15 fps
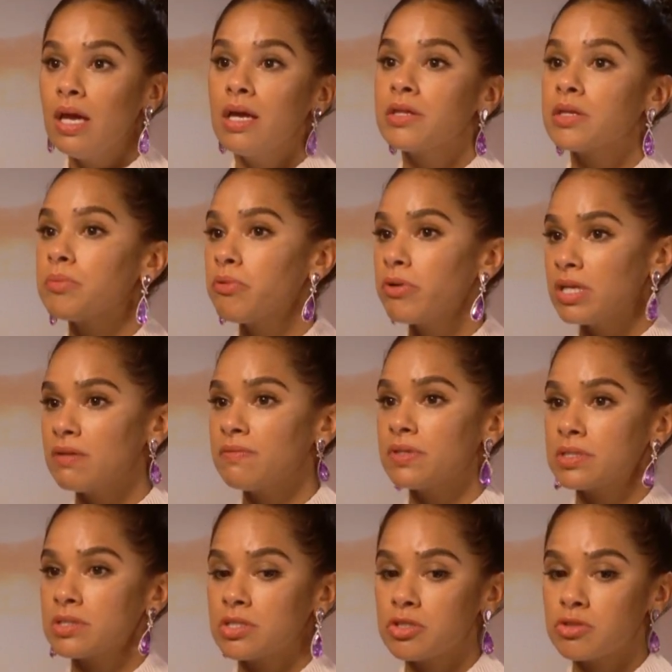and the point of it
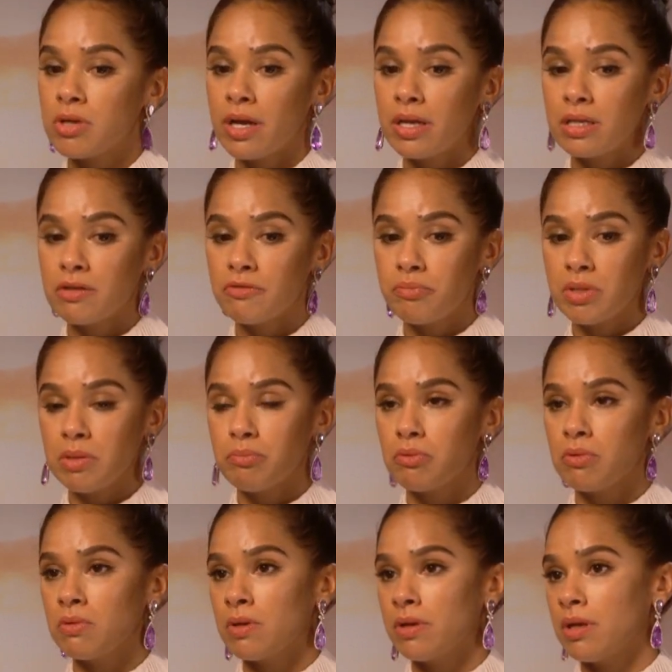is to try and give
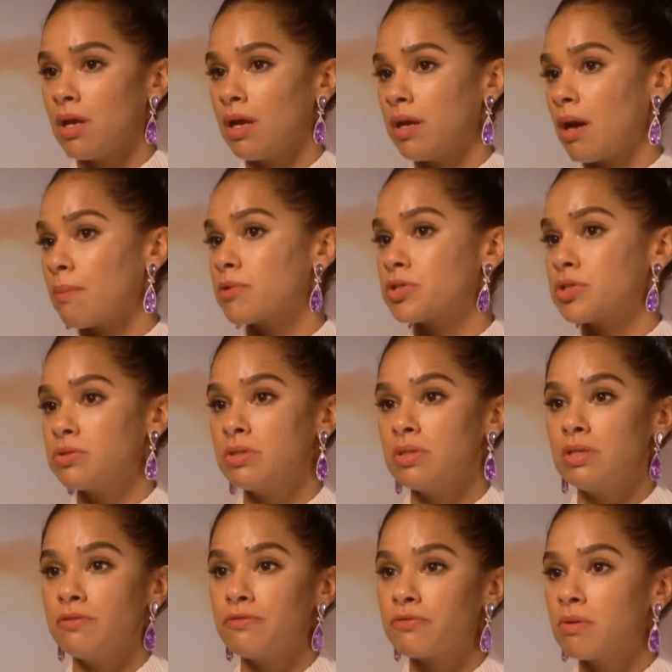people an
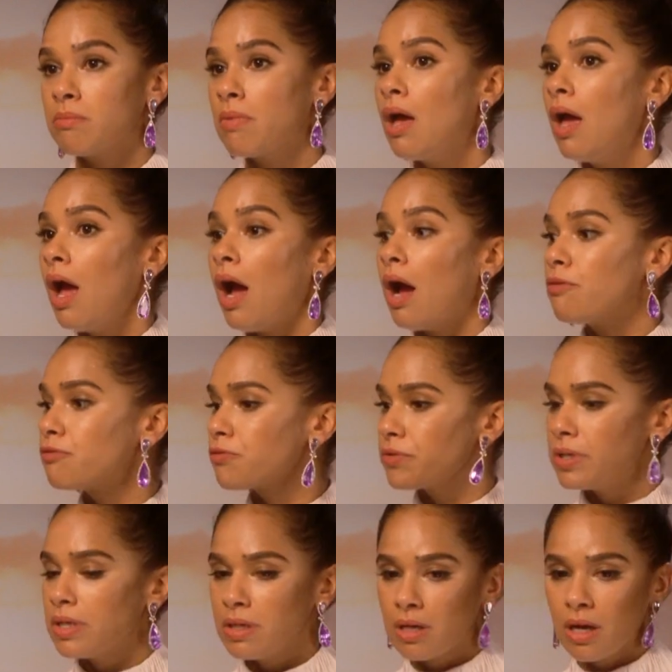opportunity from
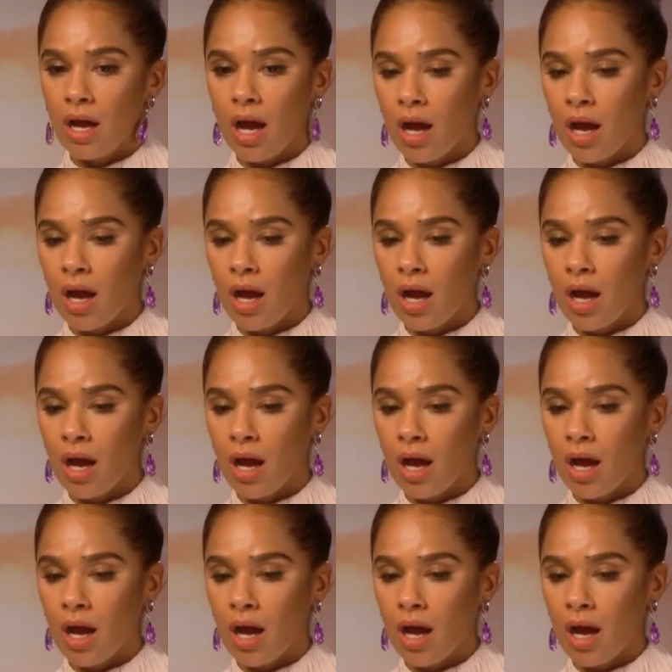every